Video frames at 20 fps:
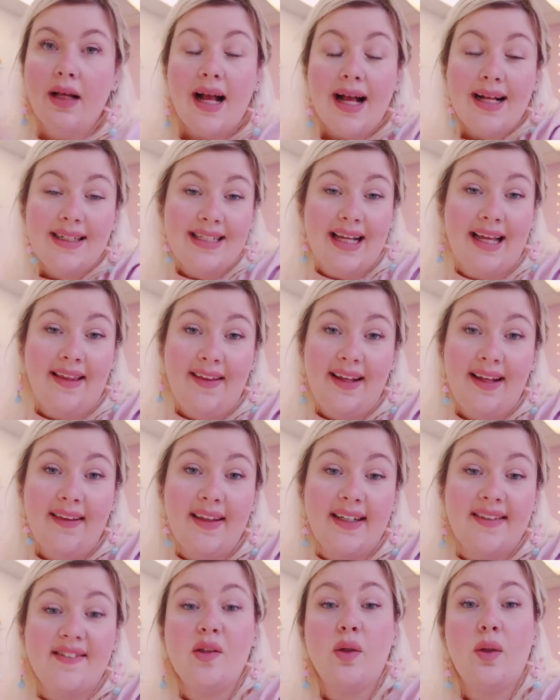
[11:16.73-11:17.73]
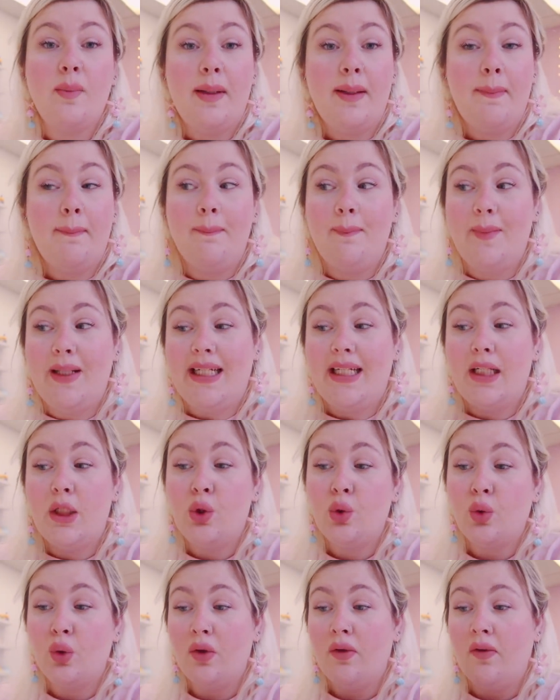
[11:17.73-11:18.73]
And I think that's going to be me
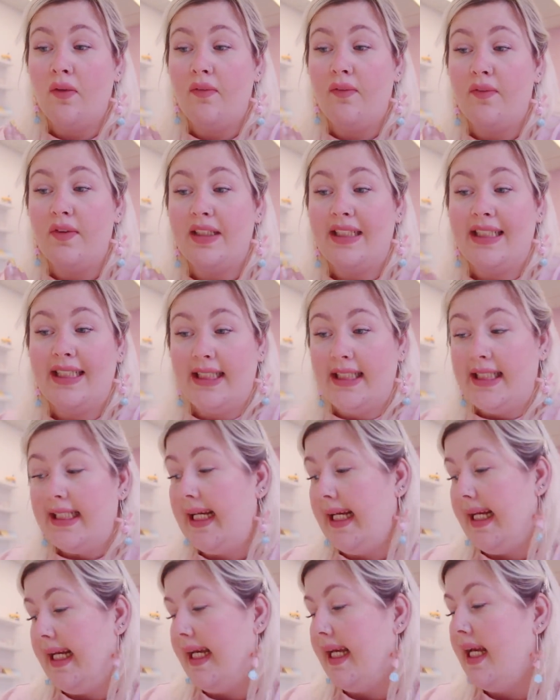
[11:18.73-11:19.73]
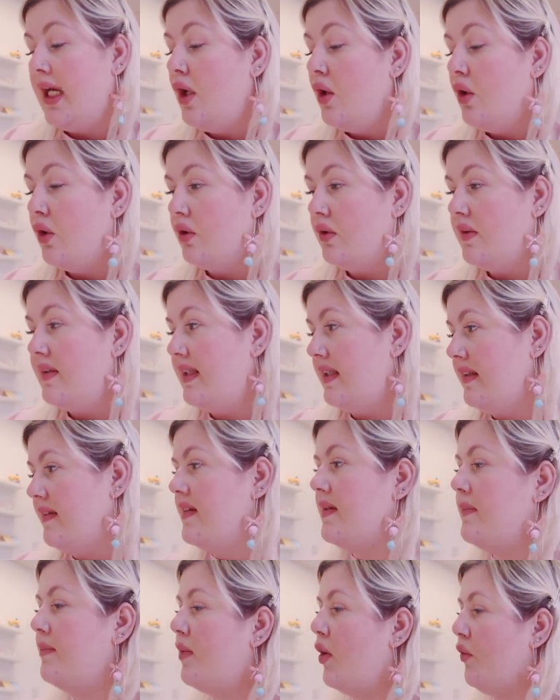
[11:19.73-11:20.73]
done for today until
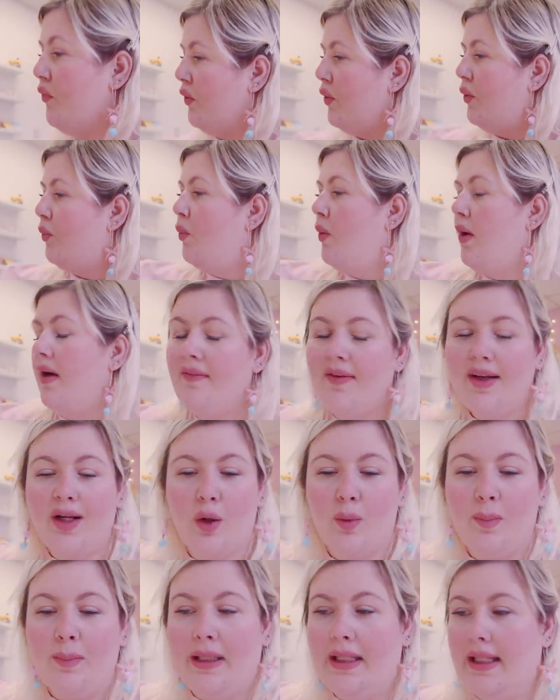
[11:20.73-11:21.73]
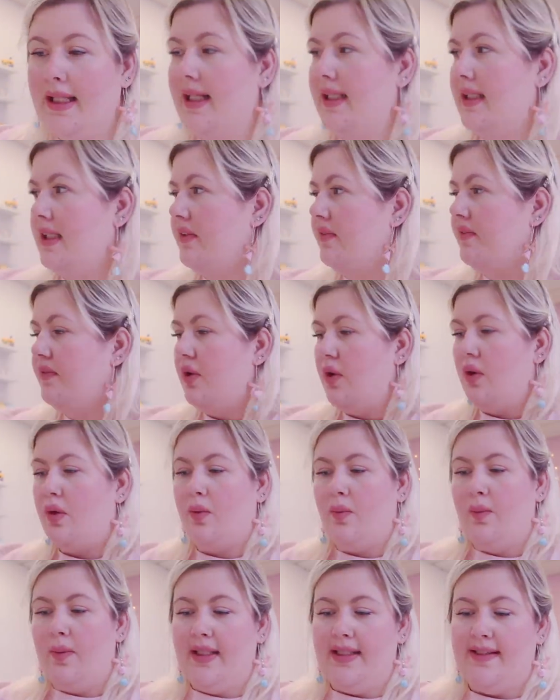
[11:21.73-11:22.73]
tomorrow. What have I got planned for
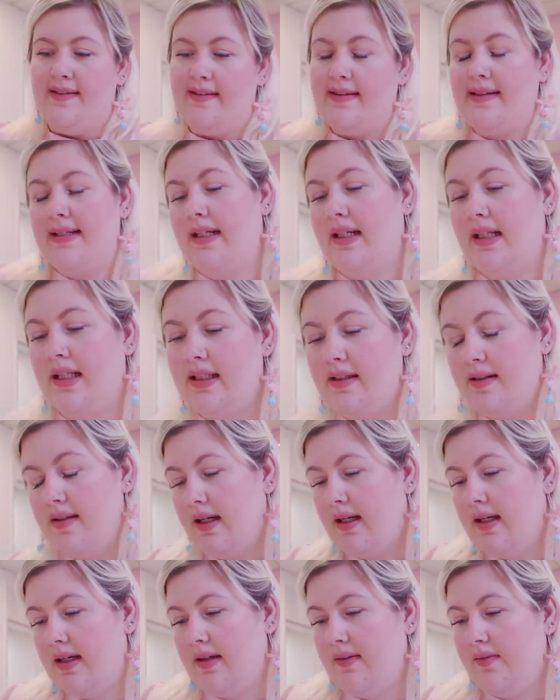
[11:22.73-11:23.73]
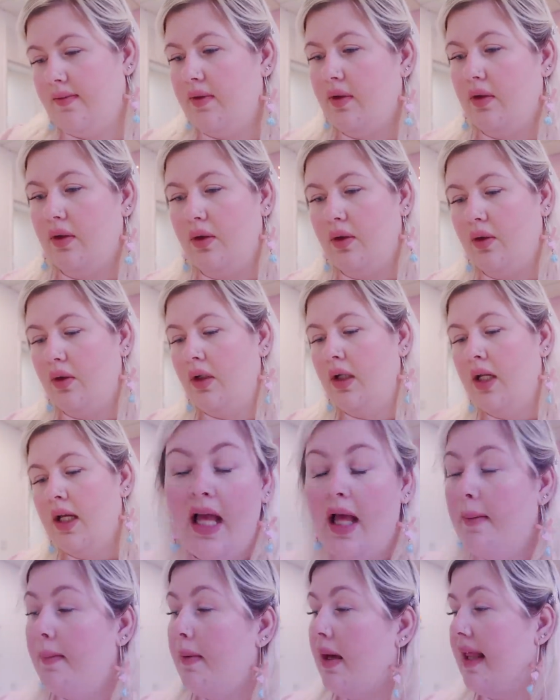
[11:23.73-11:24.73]
Wednesday? Let's have a look.
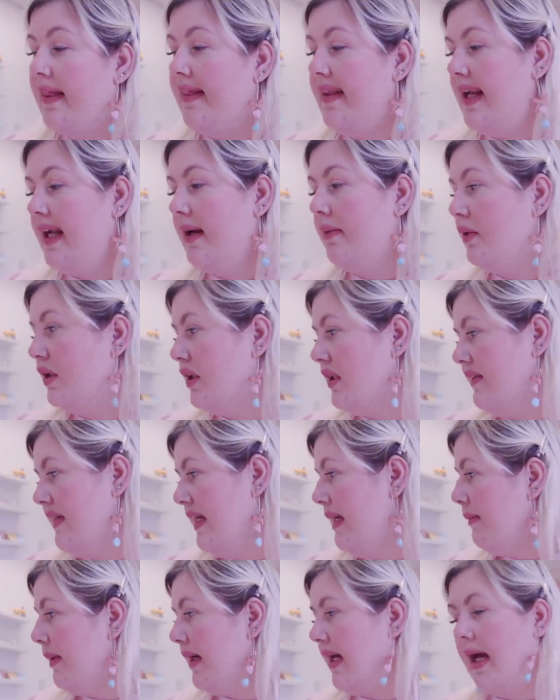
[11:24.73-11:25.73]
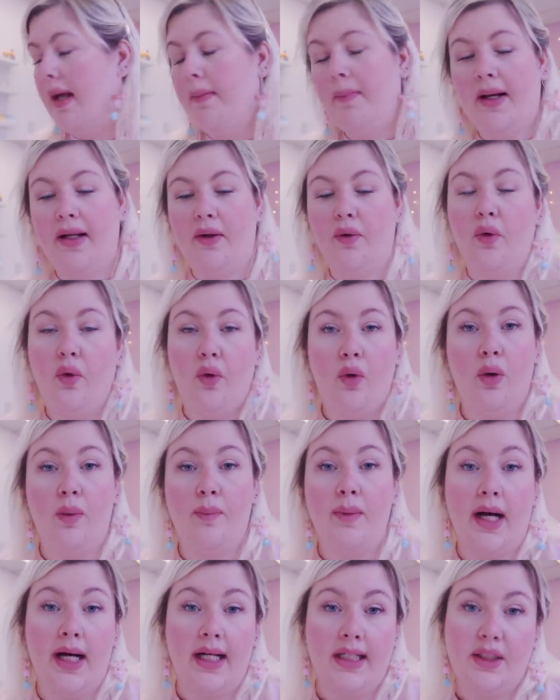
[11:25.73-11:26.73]
But I think I want to take my iPad
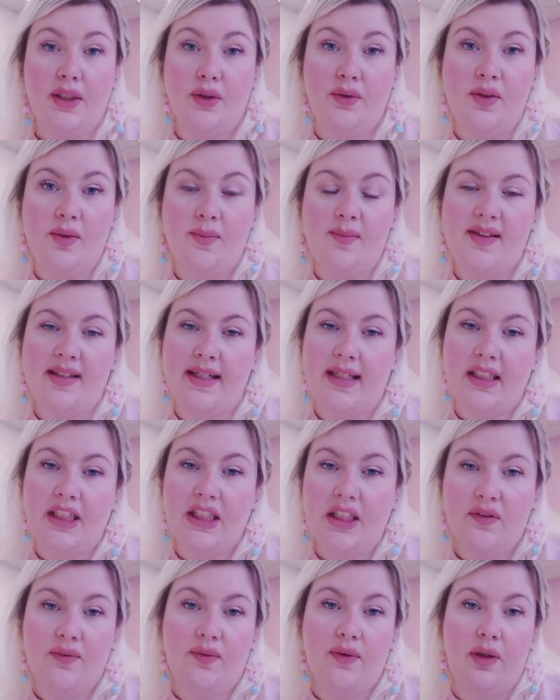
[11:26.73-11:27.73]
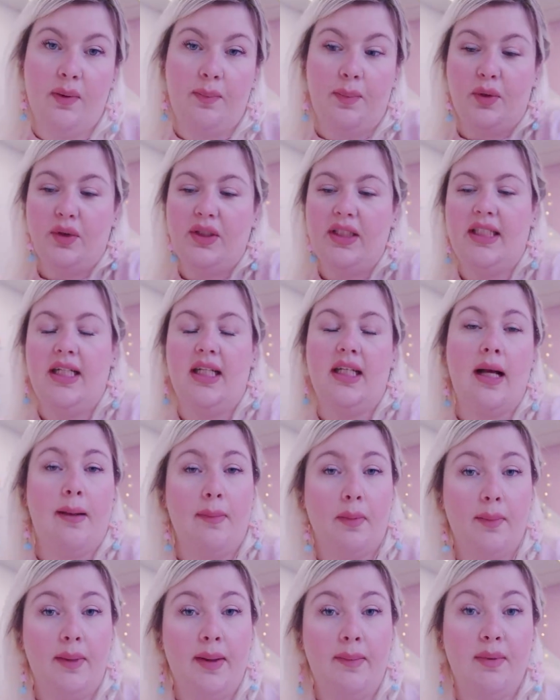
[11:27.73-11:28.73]
home and do some sketches for the pudding
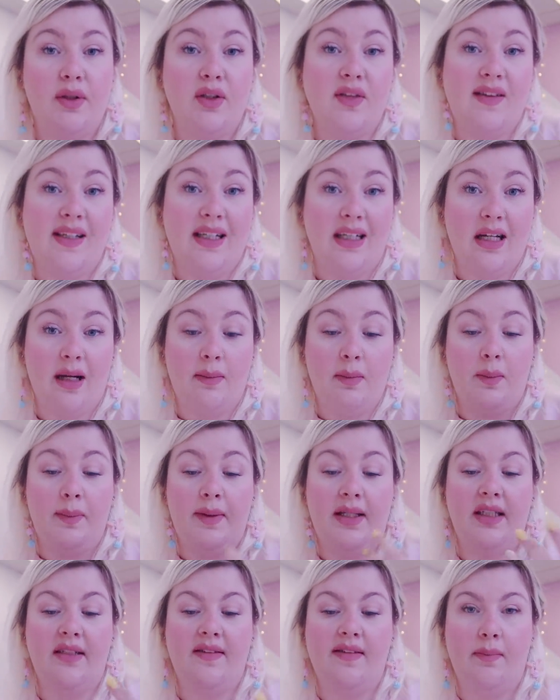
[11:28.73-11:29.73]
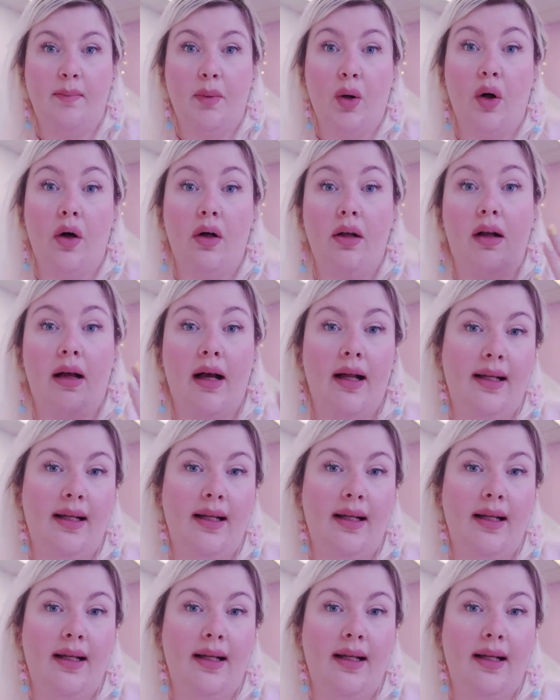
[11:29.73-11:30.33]
enamel pin, because the enamel pin is important.